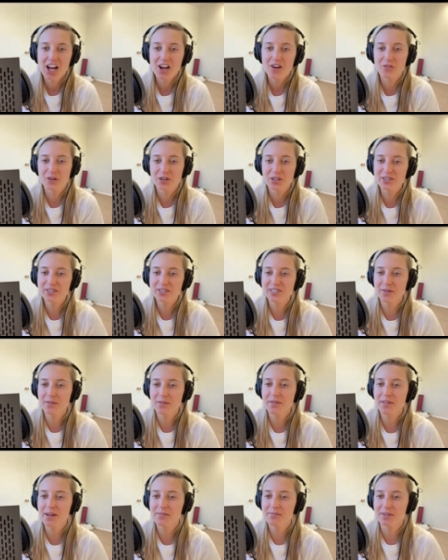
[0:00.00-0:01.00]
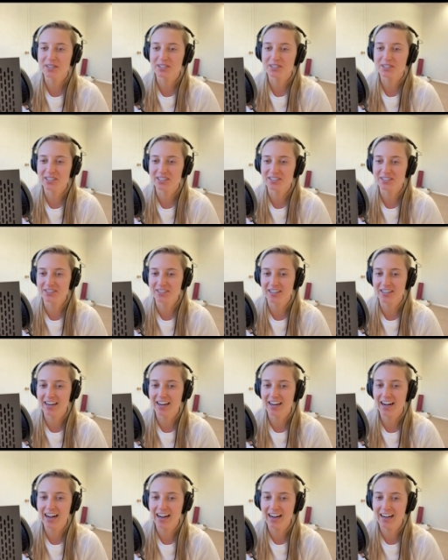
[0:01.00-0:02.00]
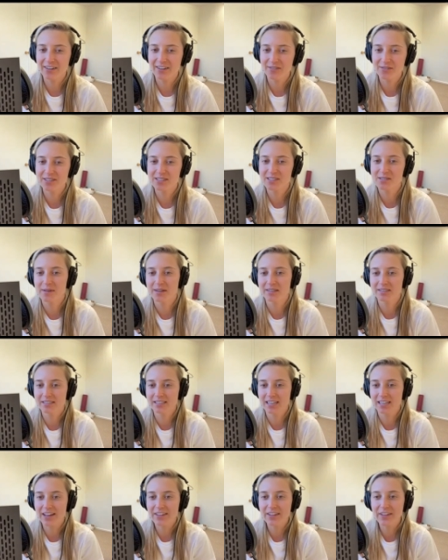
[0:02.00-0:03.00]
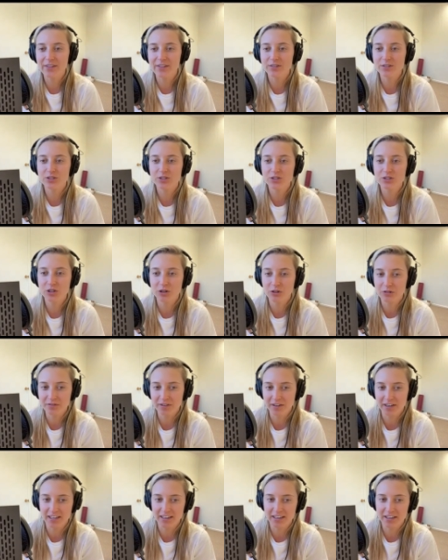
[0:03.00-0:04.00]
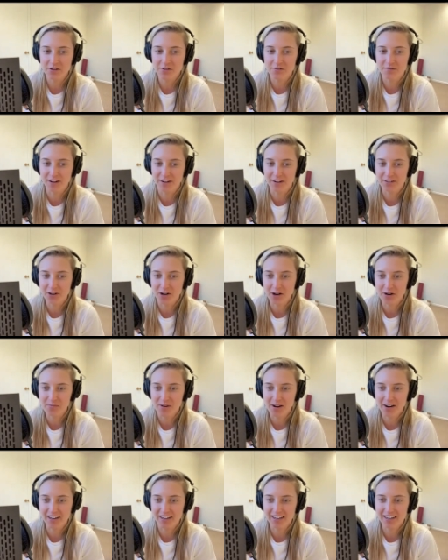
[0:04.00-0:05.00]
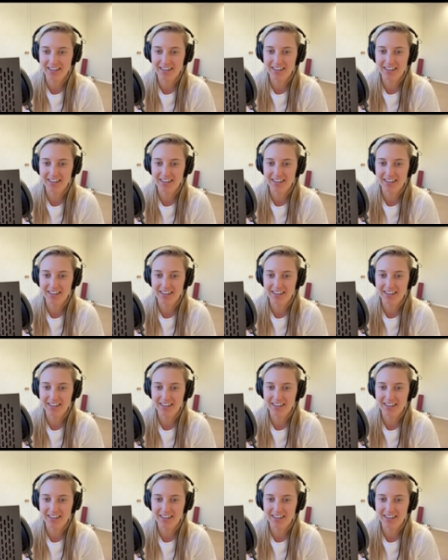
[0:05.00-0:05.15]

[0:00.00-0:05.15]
When you sent me that picture yesterday, I was about to die. I thought that was so funny that you found a harmonica.